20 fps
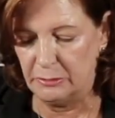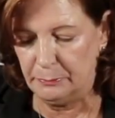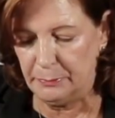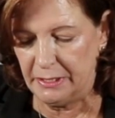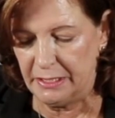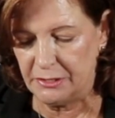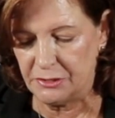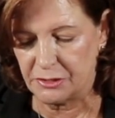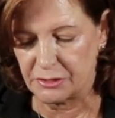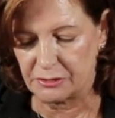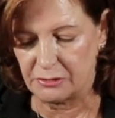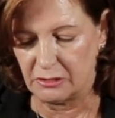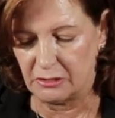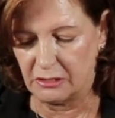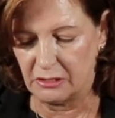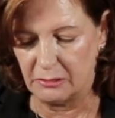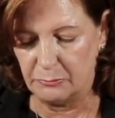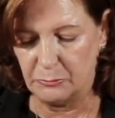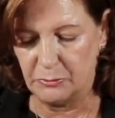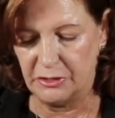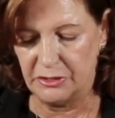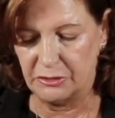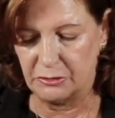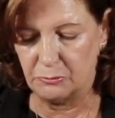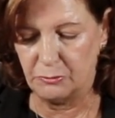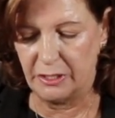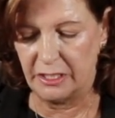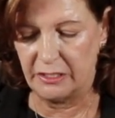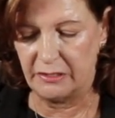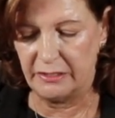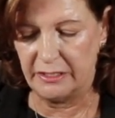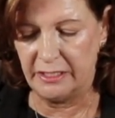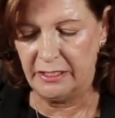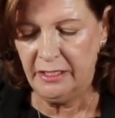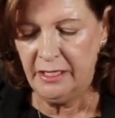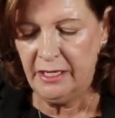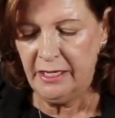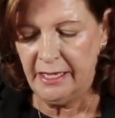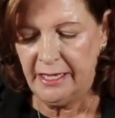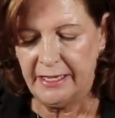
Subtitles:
to pinch your arm when you're wearing it.